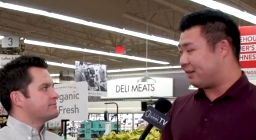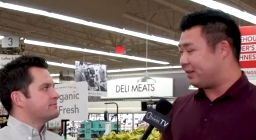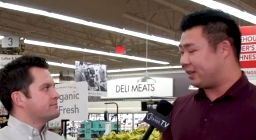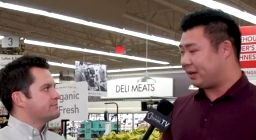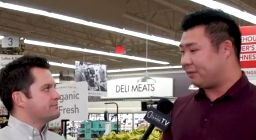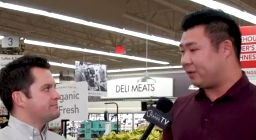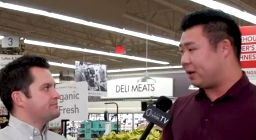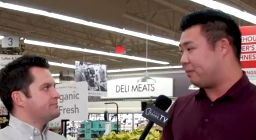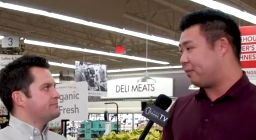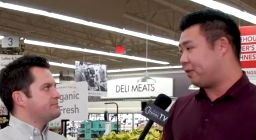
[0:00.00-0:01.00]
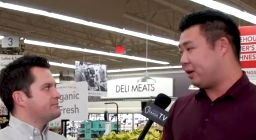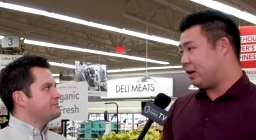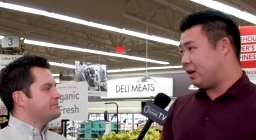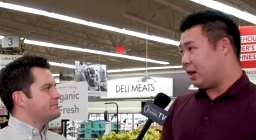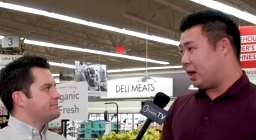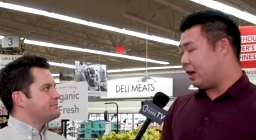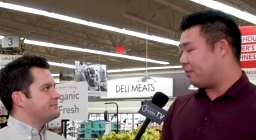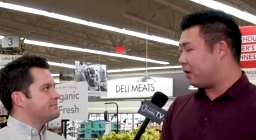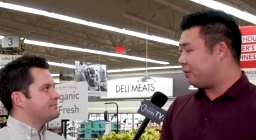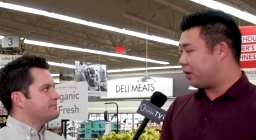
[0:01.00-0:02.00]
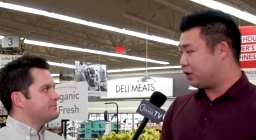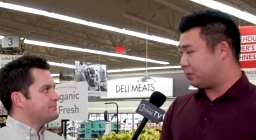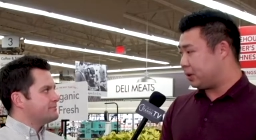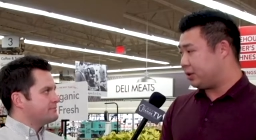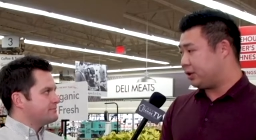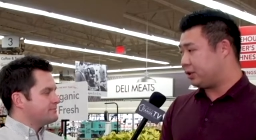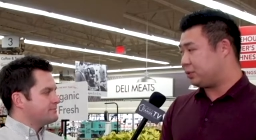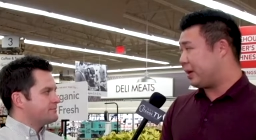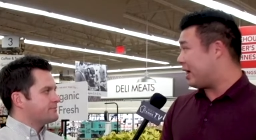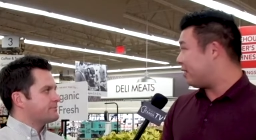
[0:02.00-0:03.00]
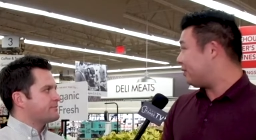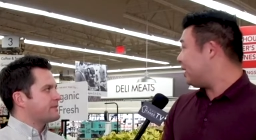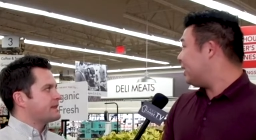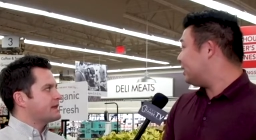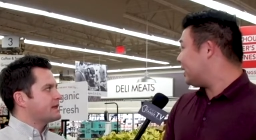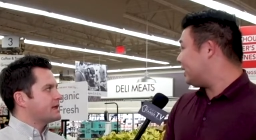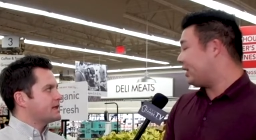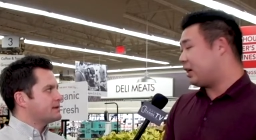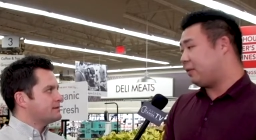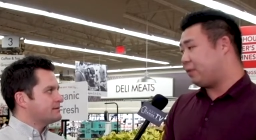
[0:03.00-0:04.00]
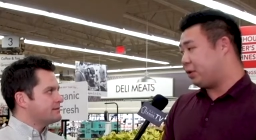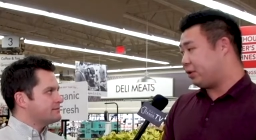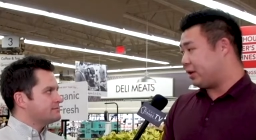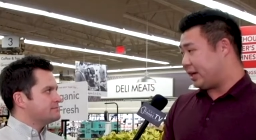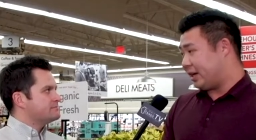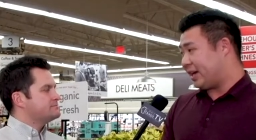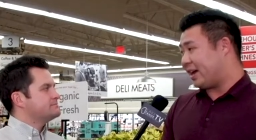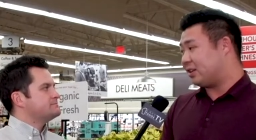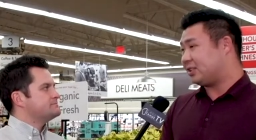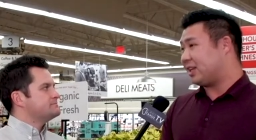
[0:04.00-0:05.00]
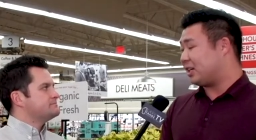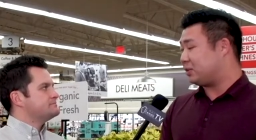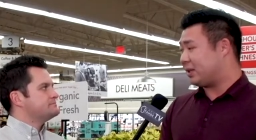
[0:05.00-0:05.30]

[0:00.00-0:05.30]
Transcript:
Speaker 1: everything from uh, farm fresh produce. We have daily cut fruit in house as